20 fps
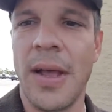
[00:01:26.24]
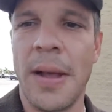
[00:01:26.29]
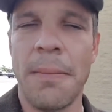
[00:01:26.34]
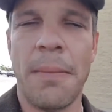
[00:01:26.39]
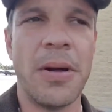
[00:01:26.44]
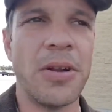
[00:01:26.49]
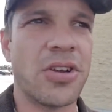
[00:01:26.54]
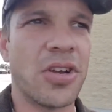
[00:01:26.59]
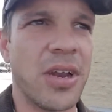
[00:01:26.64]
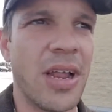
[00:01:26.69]

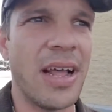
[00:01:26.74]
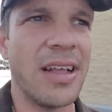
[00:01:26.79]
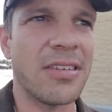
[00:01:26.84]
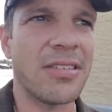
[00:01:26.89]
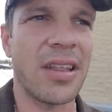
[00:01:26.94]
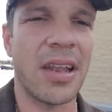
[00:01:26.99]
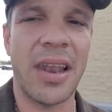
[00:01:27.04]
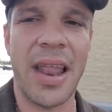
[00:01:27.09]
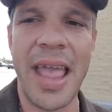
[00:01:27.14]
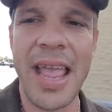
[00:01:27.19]
much less
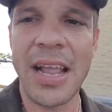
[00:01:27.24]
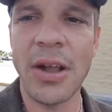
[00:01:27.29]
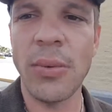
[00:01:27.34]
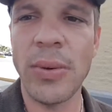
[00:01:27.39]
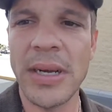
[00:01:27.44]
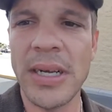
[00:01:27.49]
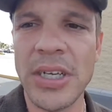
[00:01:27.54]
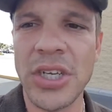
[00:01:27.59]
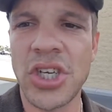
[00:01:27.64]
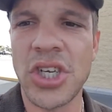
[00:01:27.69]
the
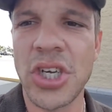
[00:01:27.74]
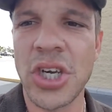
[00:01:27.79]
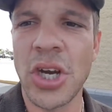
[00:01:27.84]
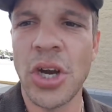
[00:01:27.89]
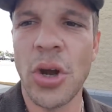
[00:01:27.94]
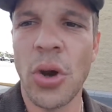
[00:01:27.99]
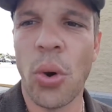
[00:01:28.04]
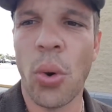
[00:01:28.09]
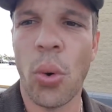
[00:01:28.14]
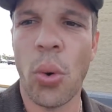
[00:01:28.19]
language
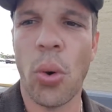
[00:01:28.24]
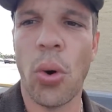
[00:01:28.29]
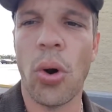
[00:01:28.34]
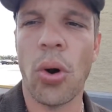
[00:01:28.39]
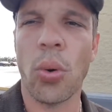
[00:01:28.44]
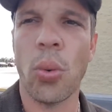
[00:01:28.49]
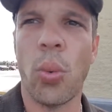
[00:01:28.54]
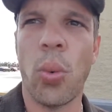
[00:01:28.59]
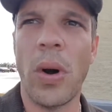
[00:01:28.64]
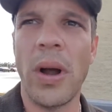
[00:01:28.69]

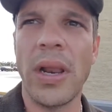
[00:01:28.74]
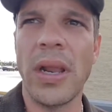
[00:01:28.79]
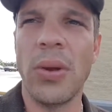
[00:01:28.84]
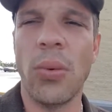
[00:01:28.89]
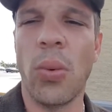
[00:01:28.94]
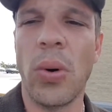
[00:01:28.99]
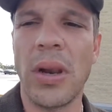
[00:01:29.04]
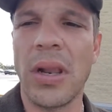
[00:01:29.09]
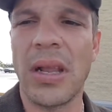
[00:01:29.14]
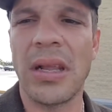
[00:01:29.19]
or what it,
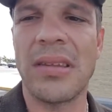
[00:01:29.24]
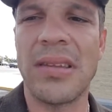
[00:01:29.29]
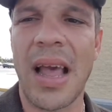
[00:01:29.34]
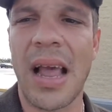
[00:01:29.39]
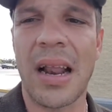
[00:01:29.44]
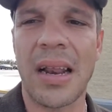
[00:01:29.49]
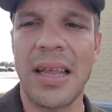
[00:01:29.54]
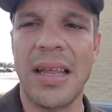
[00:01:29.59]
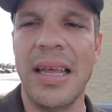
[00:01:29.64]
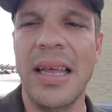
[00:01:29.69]
what it
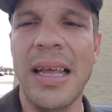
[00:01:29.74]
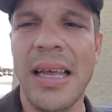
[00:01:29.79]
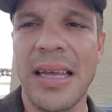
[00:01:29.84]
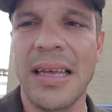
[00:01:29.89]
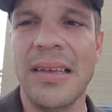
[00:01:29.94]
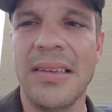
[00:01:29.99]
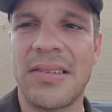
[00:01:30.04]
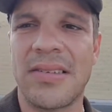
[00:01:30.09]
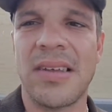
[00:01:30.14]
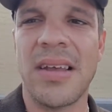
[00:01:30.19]
exactly
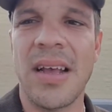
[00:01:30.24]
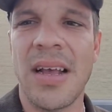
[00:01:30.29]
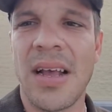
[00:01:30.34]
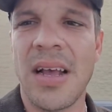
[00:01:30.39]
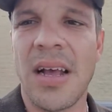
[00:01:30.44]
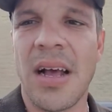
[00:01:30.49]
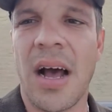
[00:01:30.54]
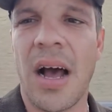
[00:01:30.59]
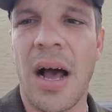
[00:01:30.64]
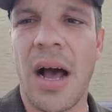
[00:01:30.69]
is.
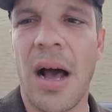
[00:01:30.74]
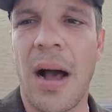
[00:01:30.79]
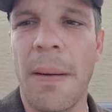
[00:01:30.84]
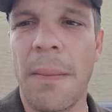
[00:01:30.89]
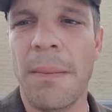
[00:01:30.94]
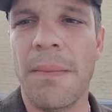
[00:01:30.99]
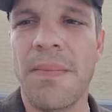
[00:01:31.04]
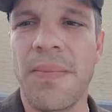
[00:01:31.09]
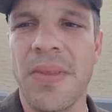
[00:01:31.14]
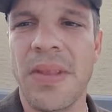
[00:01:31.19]

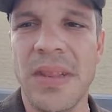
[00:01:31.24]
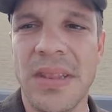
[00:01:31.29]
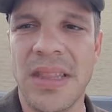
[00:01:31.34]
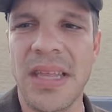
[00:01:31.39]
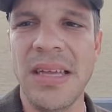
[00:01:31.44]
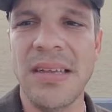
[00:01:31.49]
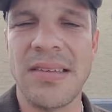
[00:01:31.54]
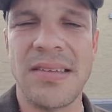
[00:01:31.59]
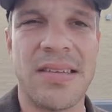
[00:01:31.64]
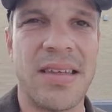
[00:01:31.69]
Um,
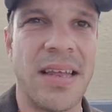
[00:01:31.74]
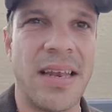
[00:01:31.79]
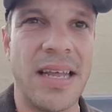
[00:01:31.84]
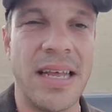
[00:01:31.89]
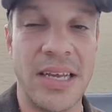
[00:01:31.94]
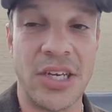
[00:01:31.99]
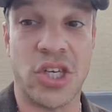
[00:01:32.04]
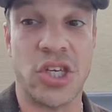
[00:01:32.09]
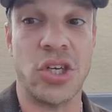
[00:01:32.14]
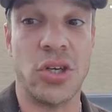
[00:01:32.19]
this is an
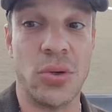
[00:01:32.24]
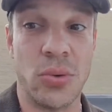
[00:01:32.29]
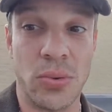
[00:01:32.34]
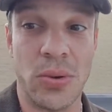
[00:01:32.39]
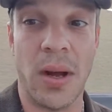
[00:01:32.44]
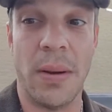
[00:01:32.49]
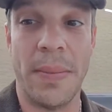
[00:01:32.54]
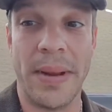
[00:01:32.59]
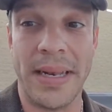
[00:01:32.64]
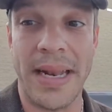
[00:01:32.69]
issue.
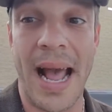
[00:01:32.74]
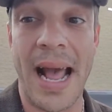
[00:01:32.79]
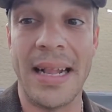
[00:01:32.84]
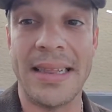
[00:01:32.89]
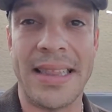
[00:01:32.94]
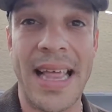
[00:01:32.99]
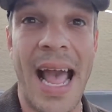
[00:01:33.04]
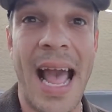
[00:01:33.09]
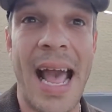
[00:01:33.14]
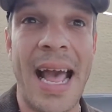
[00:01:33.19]
I mean,
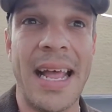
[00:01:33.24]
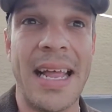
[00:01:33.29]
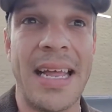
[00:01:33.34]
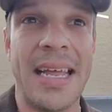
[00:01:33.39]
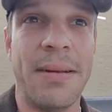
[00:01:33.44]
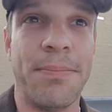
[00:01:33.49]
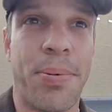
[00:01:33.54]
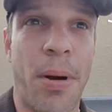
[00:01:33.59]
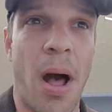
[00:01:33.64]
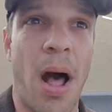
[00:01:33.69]
that, that
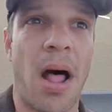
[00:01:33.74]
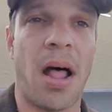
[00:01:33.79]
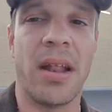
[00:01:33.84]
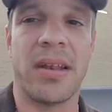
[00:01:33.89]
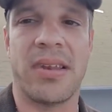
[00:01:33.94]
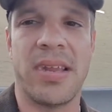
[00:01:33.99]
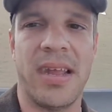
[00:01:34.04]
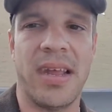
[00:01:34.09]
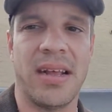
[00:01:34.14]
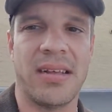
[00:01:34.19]
in
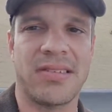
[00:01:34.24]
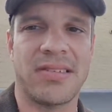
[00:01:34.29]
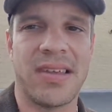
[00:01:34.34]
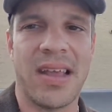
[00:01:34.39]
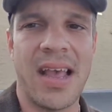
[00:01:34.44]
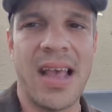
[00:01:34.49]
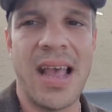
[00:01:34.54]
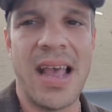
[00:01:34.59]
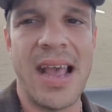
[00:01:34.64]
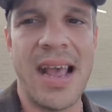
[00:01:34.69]
politics
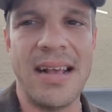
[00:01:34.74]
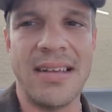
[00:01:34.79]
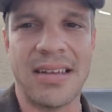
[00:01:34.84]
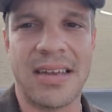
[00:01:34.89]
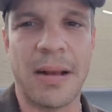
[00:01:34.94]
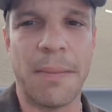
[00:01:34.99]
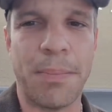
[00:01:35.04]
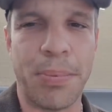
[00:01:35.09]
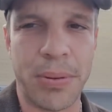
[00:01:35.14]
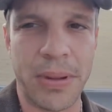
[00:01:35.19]
is a
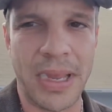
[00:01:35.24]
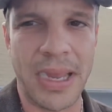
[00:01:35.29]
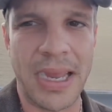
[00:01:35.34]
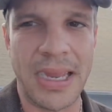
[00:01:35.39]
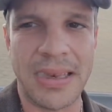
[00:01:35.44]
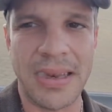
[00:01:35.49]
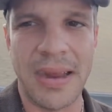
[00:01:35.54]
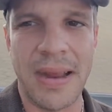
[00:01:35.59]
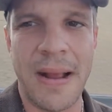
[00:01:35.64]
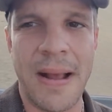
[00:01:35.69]

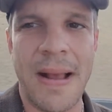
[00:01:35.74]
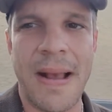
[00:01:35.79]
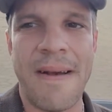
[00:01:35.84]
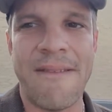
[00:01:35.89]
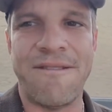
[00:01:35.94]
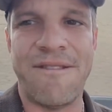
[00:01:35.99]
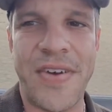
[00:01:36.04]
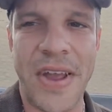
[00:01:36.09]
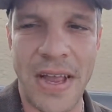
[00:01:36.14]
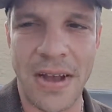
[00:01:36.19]
complete
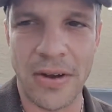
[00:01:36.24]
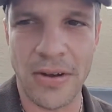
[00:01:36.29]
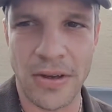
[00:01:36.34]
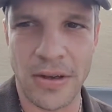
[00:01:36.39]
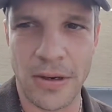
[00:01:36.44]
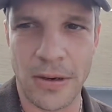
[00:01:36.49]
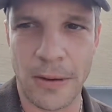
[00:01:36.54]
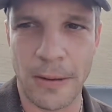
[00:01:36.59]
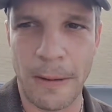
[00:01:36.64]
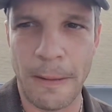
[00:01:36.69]

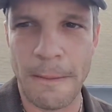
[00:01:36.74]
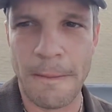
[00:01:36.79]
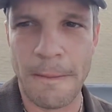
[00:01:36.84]
failure